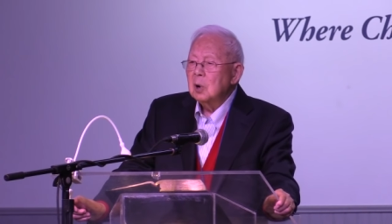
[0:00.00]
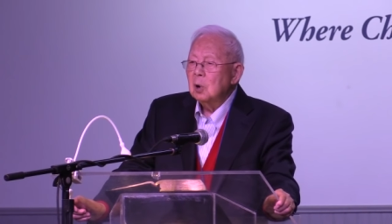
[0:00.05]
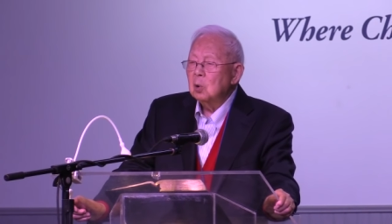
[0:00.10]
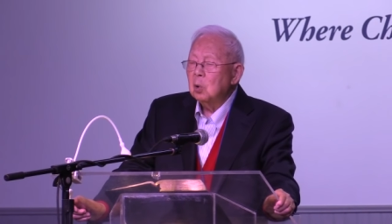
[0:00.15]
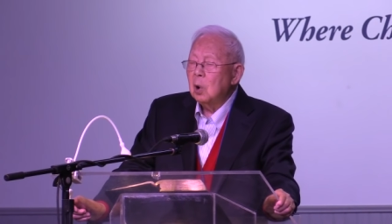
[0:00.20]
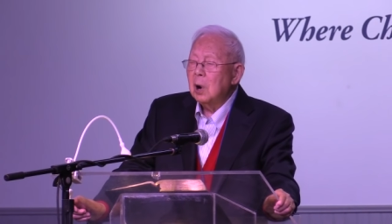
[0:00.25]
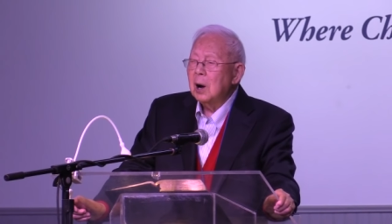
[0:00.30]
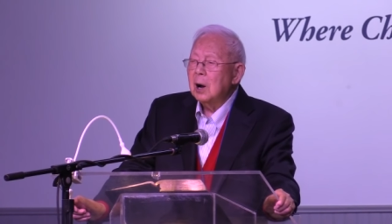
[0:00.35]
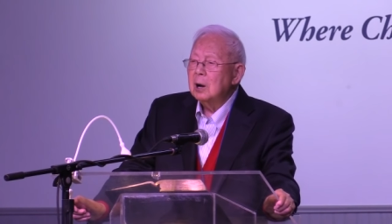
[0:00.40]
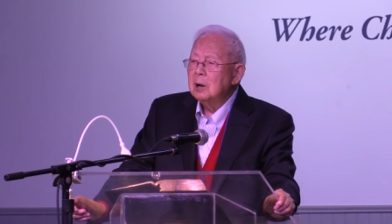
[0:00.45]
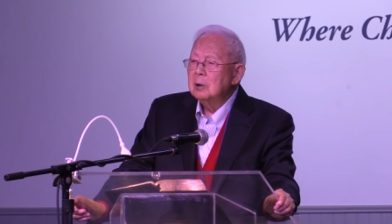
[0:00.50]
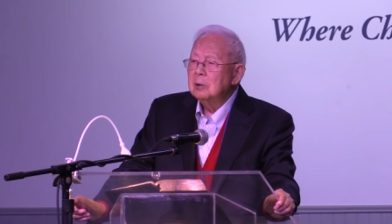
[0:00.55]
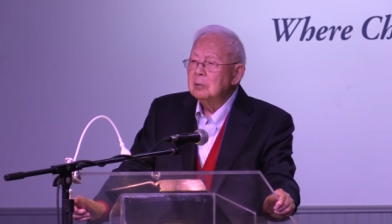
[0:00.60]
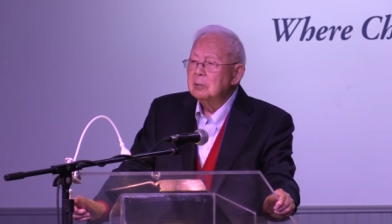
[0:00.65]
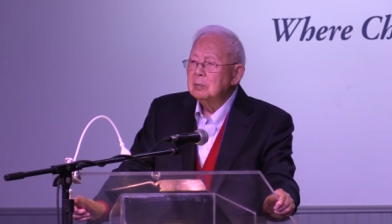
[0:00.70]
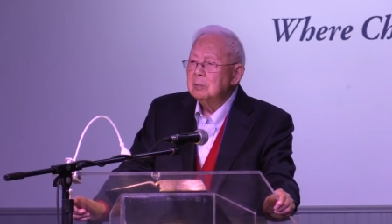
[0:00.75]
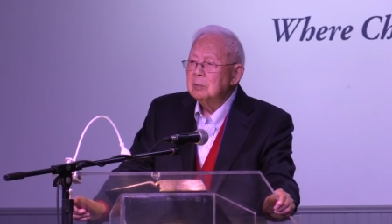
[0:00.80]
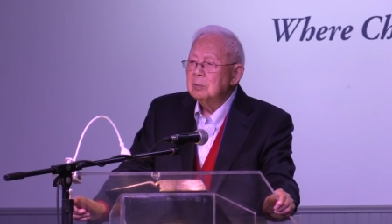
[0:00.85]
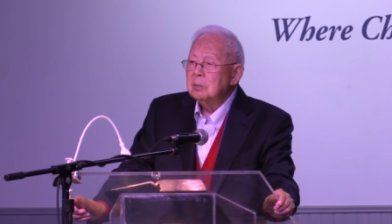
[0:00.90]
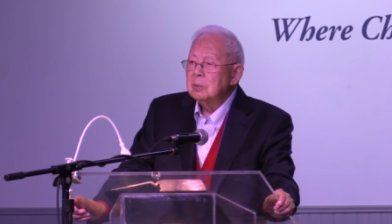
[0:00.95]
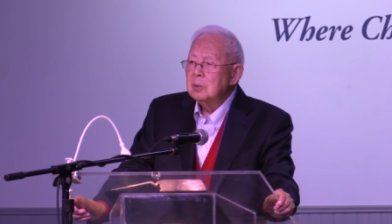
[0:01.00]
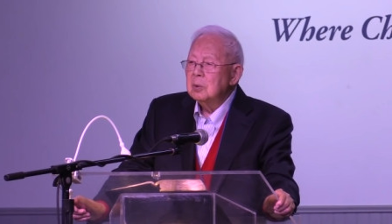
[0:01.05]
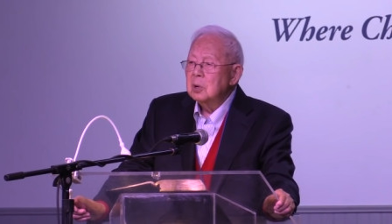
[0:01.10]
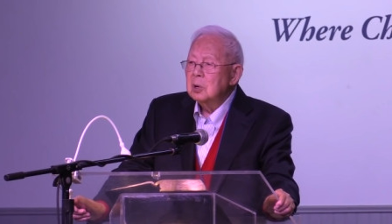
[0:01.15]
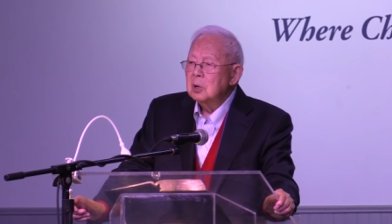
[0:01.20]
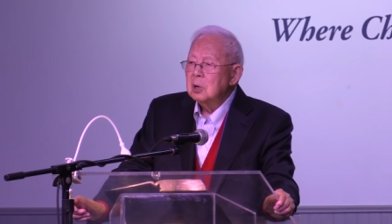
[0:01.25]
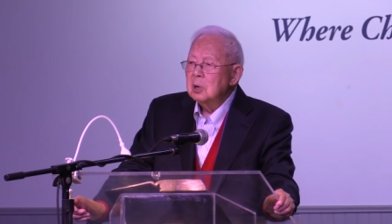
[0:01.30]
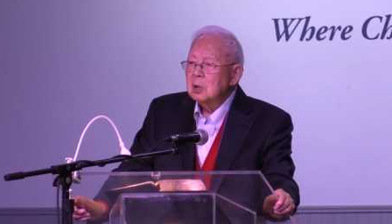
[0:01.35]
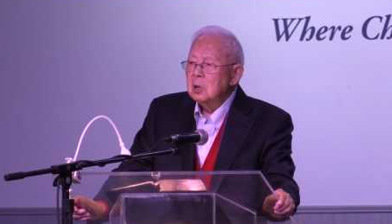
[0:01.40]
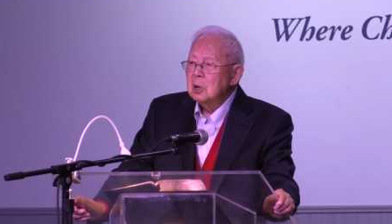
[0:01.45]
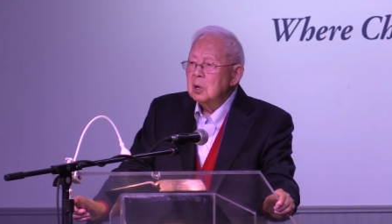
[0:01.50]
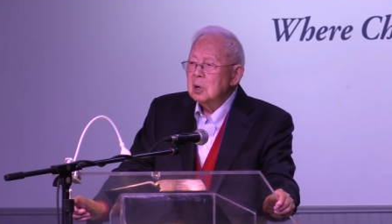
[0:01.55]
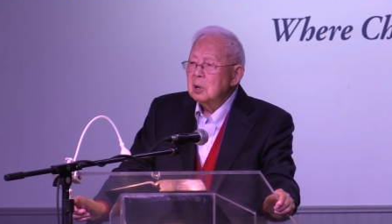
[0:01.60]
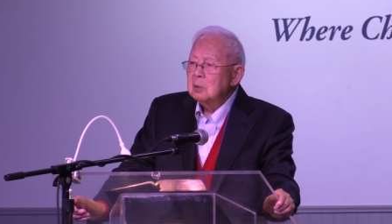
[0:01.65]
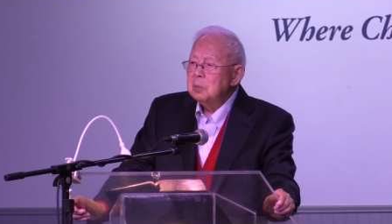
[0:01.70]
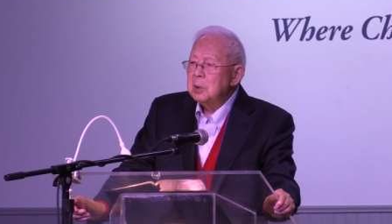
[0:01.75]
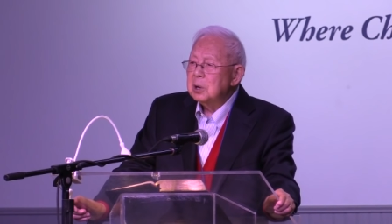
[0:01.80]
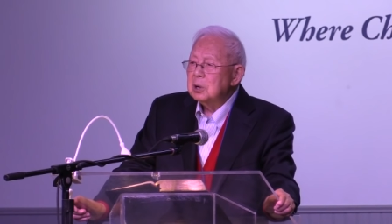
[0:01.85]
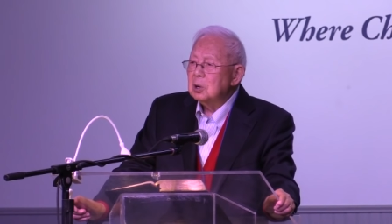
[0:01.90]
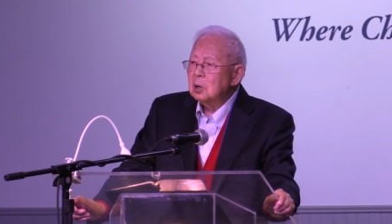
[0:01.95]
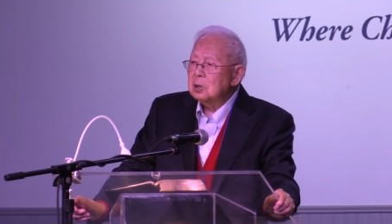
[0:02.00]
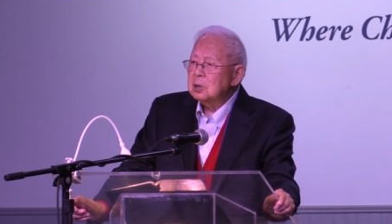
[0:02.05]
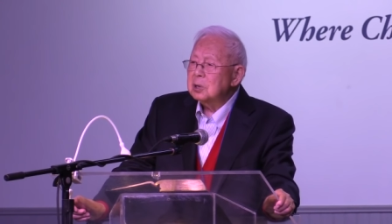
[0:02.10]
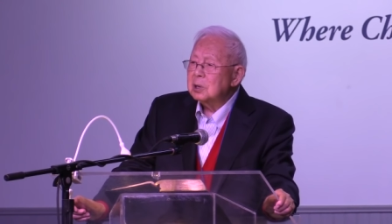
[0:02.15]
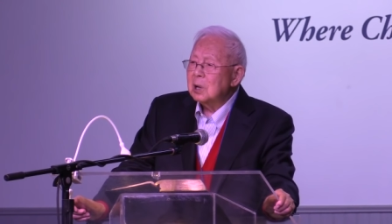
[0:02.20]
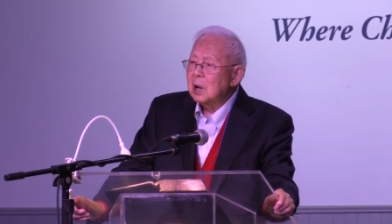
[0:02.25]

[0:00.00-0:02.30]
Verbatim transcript: Why? Because